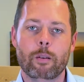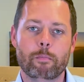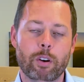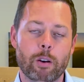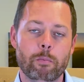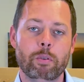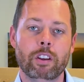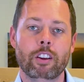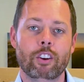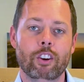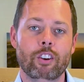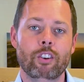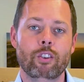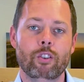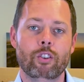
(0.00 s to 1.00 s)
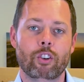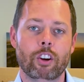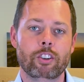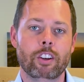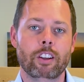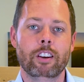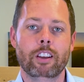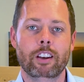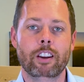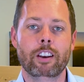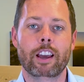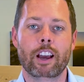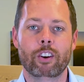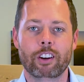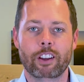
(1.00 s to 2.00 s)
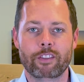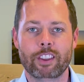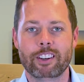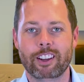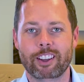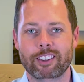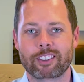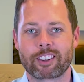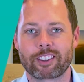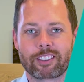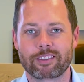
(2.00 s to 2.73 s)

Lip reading: pumping good nutrition in and out of the disc.